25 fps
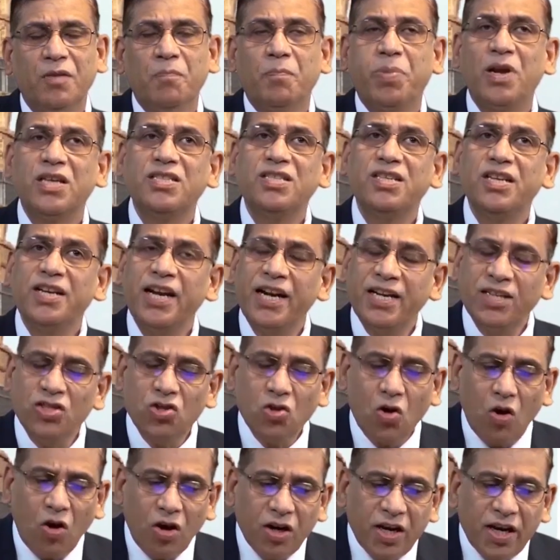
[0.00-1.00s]
president's
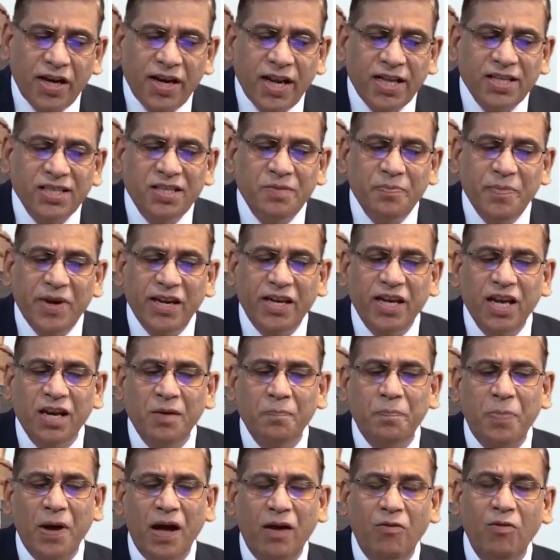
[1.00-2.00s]
ordinance
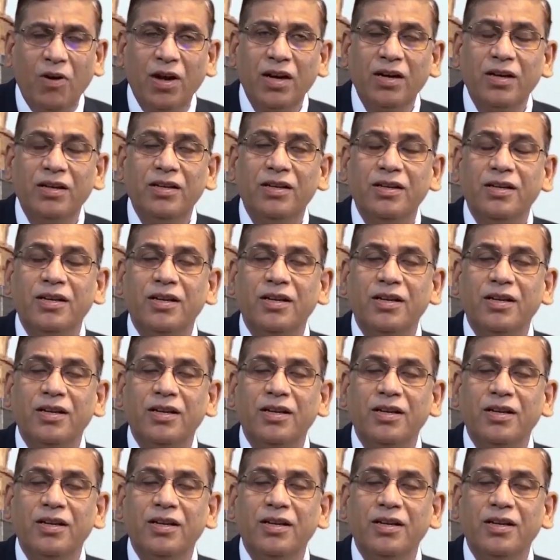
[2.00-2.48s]
making power.